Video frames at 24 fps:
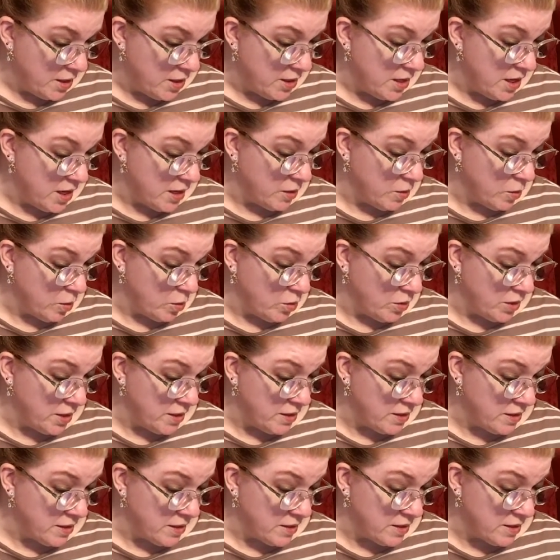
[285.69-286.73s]
Not only
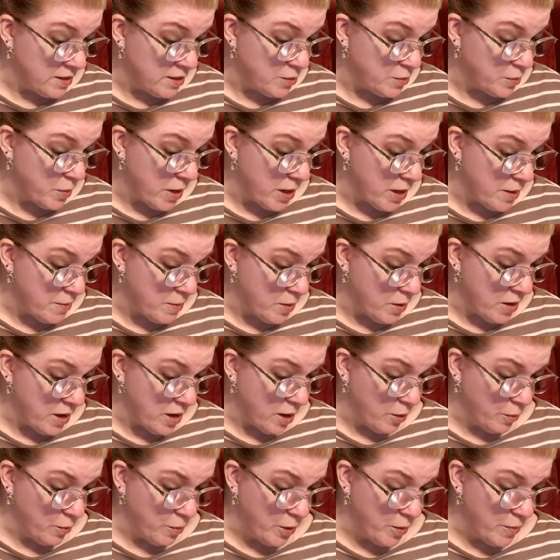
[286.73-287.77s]
does this primer
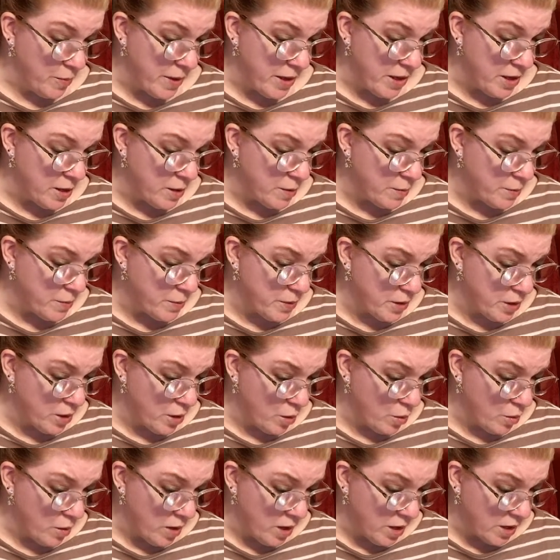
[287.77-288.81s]
help your makeup
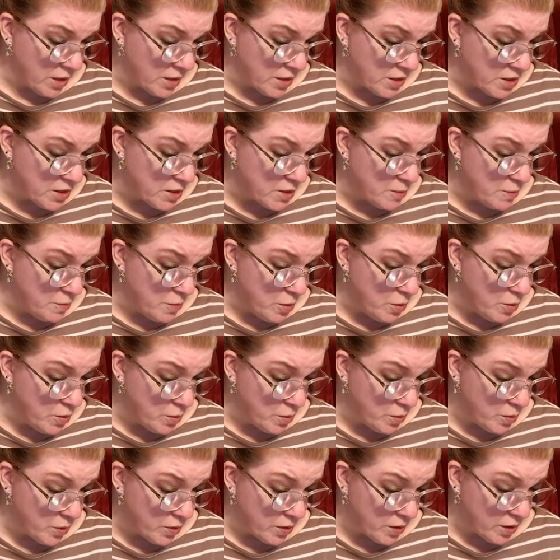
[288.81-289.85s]
go on
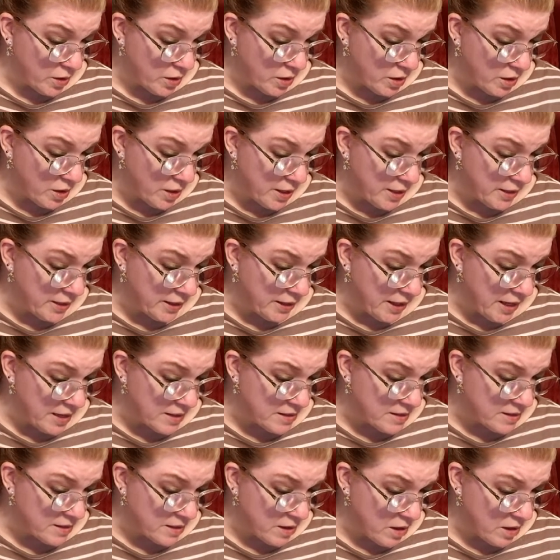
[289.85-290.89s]
smoother and
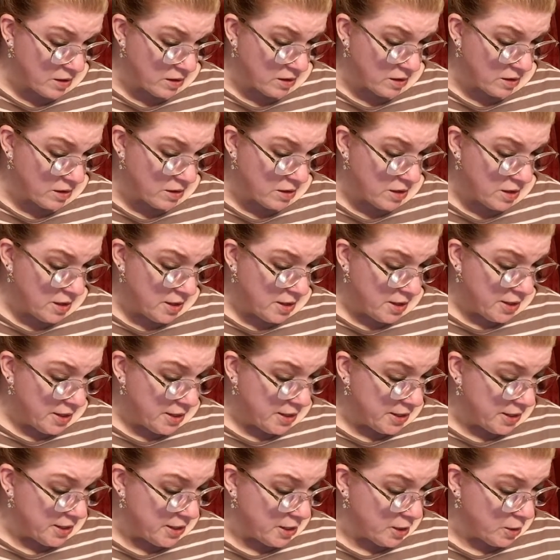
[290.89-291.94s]
last longer,
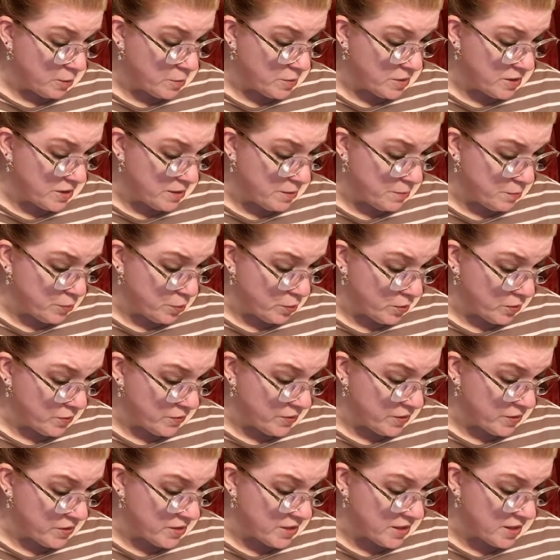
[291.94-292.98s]
it helps improve
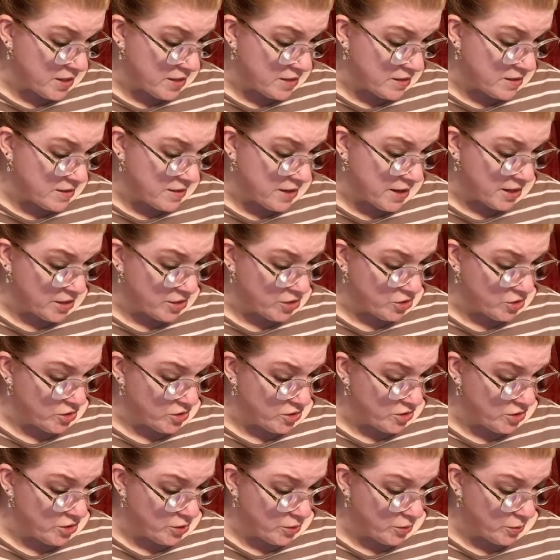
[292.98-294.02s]
your skin's texture
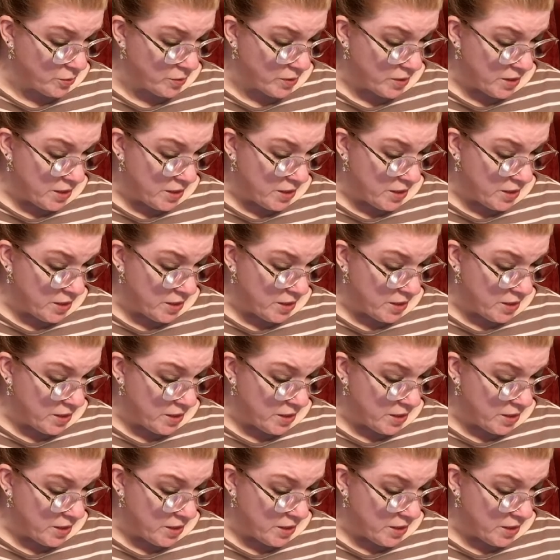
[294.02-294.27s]
too.